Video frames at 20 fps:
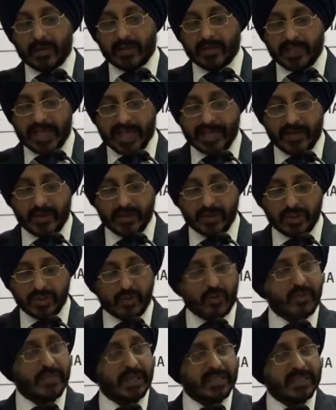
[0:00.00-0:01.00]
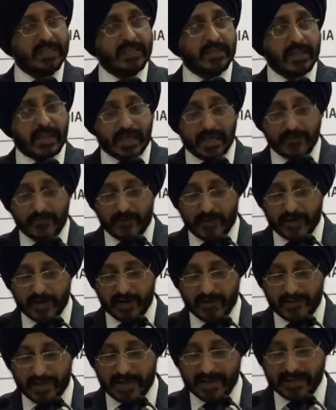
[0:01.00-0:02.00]
Thank you so much, our
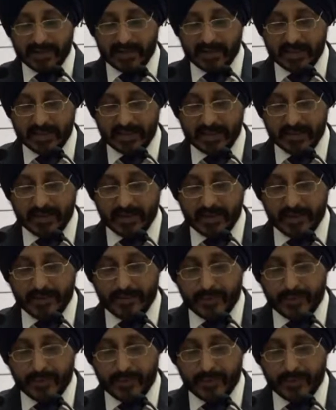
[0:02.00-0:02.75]
foreign partners,